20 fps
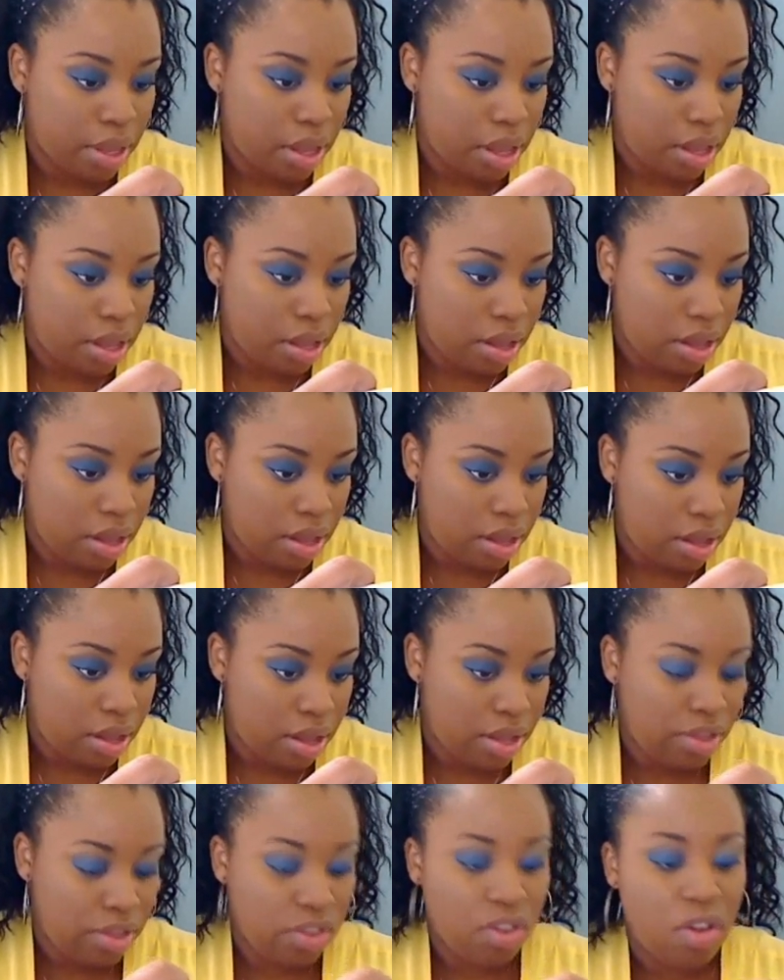
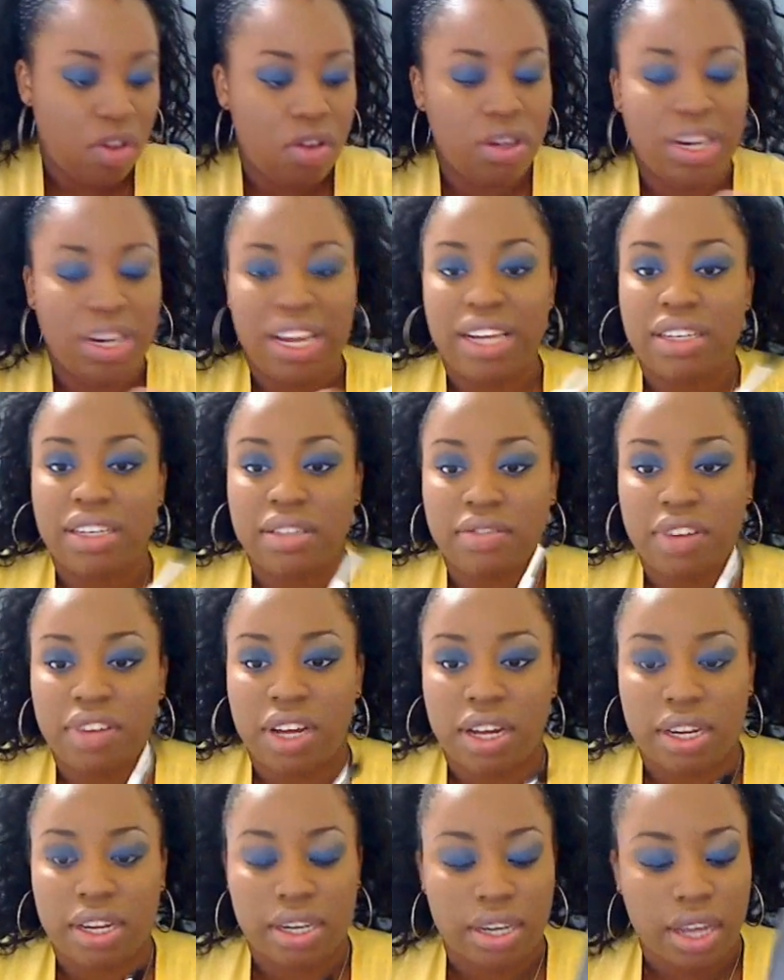It's called Night
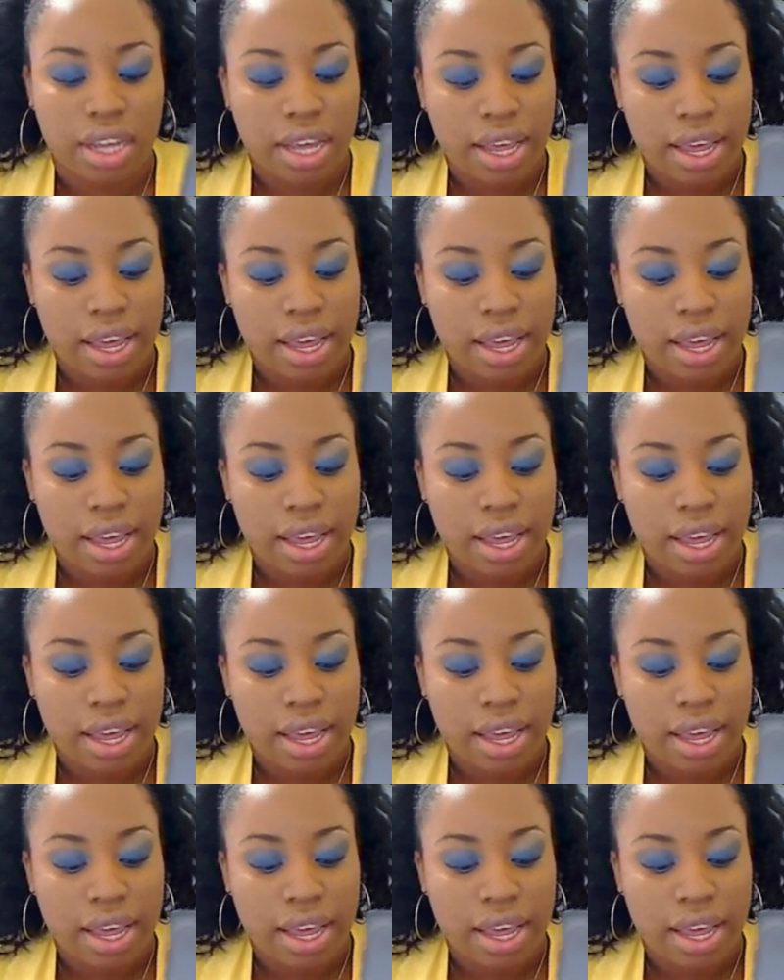Divine,